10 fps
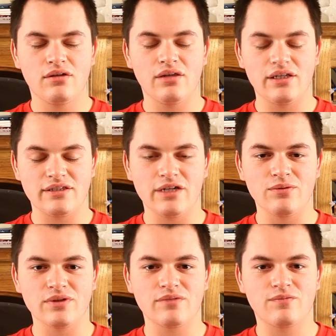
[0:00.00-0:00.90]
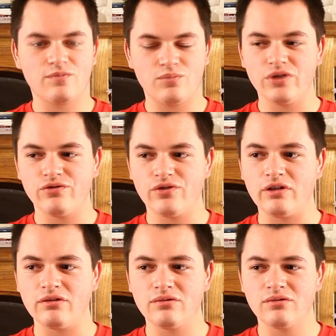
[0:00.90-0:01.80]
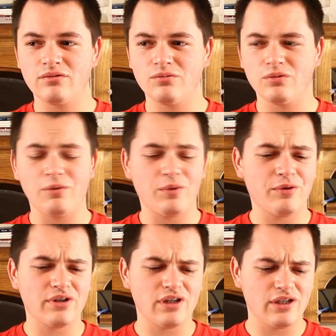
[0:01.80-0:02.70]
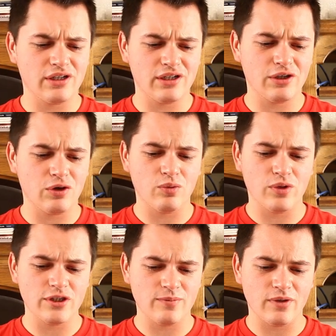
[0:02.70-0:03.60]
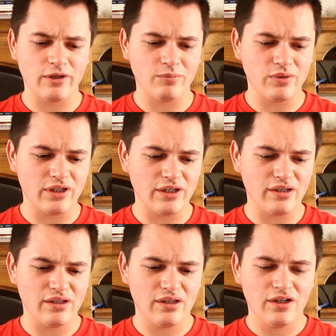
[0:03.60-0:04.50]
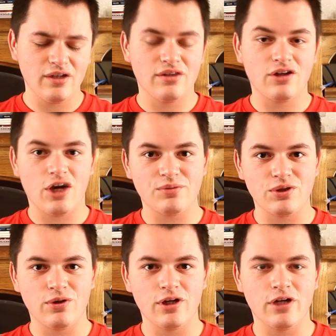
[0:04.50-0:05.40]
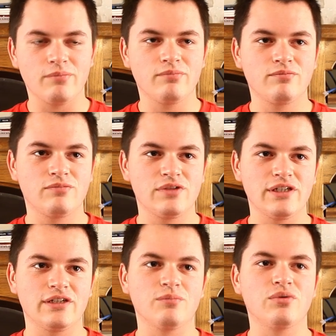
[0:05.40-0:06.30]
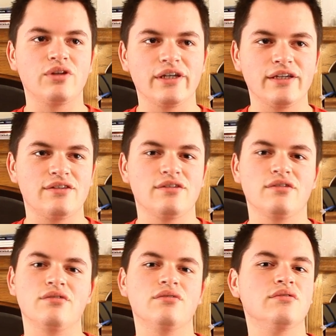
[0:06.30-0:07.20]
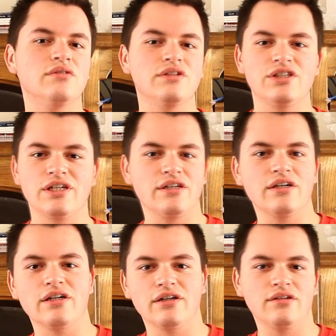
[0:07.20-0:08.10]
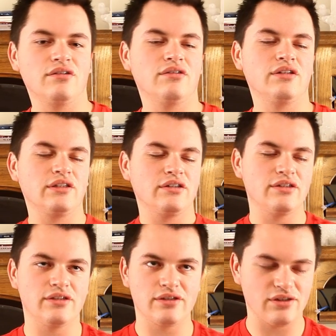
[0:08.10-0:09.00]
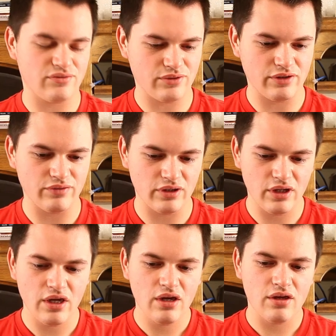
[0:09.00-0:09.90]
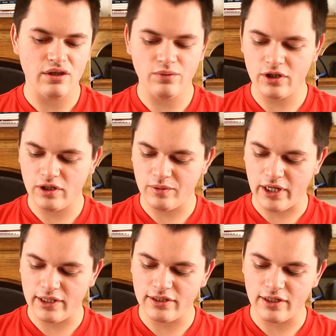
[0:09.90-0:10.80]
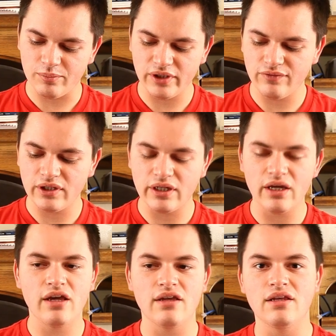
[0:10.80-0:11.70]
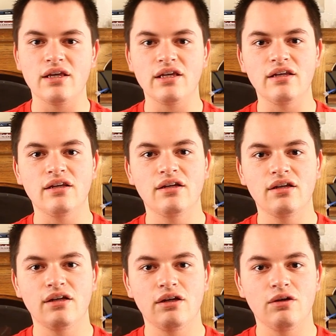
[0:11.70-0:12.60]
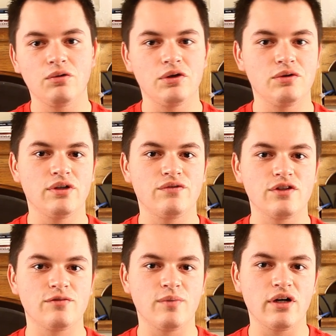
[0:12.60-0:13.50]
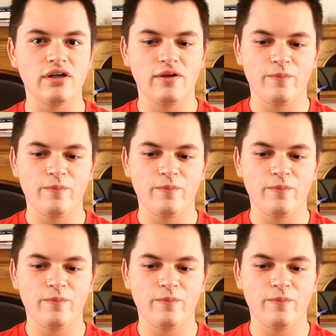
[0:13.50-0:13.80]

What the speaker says: Last night was pretty fun. We were gonna go to one spot, but the cop showed up, taking plates, you know, the whole agenda and all that good stuff, whatever. Then we ended up leaving, and then went to a different spot,